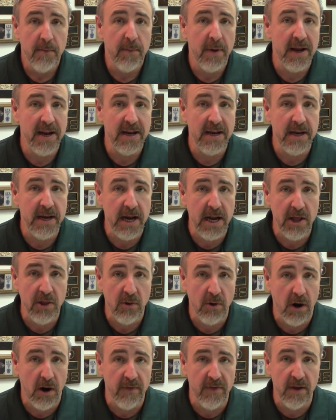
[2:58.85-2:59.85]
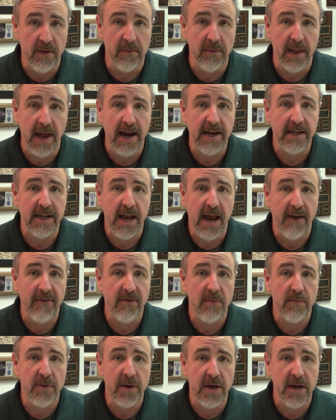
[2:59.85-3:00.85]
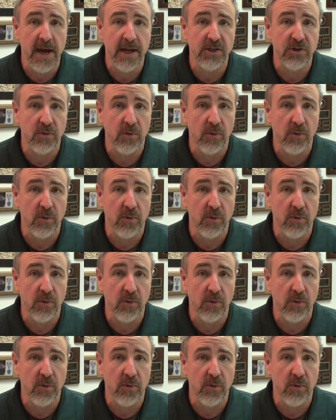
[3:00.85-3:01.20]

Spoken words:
But neither of them like to have the pH